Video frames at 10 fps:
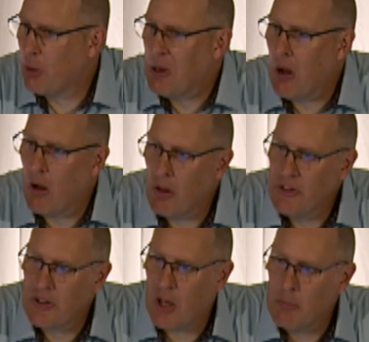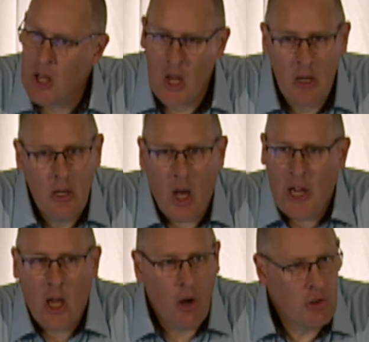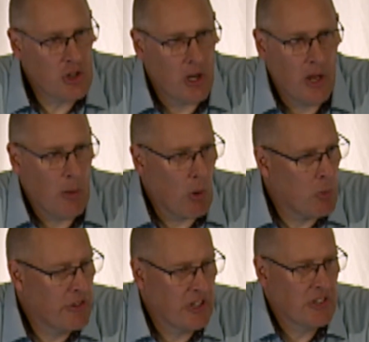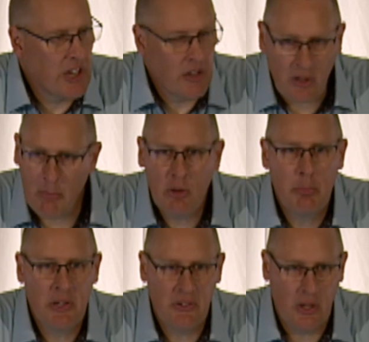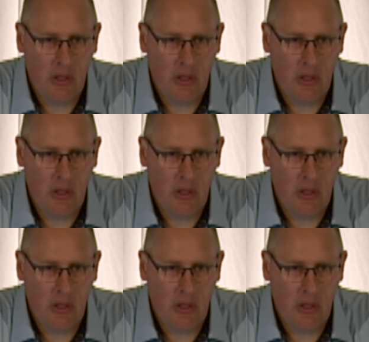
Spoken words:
me all the time, I coach and I work with executives, I'm too busy.